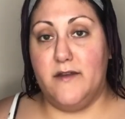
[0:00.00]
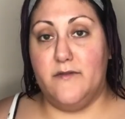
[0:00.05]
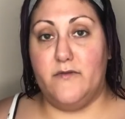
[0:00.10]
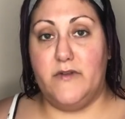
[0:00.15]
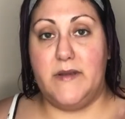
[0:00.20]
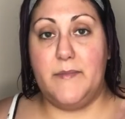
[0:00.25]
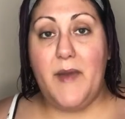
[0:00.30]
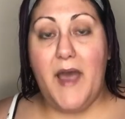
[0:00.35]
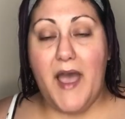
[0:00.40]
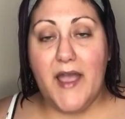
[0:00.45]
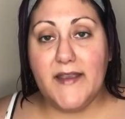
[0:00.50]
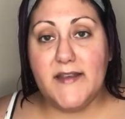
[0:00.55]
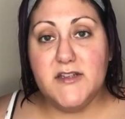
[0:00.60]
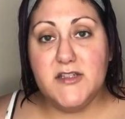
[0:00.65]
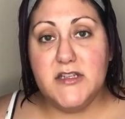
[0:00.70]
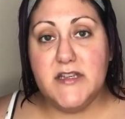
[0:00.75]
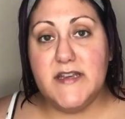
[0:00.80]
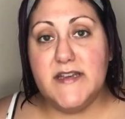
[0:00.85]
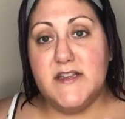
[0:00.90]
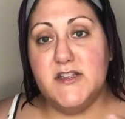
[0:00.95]
of
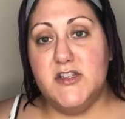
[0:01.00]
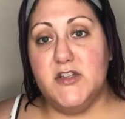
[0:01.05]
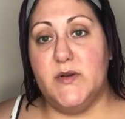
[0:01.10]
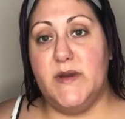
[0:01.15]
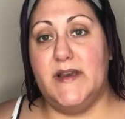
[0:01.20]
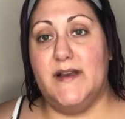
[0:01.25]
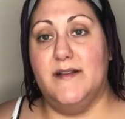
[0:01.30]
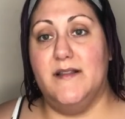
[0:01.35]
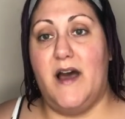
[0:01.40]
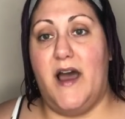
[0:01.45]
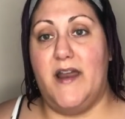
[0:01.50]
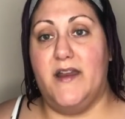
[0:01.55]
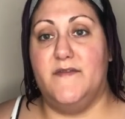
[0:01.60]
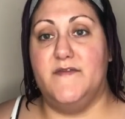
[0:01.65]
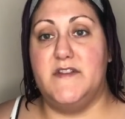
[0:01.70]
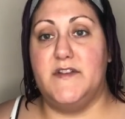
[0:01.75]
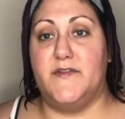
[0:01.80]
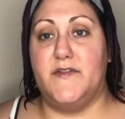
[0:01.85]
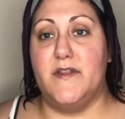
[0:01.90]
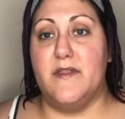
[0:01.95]
repackaging and doing a lot of
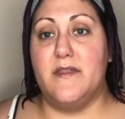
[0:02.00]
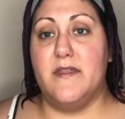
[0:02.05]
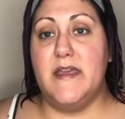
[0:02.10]
different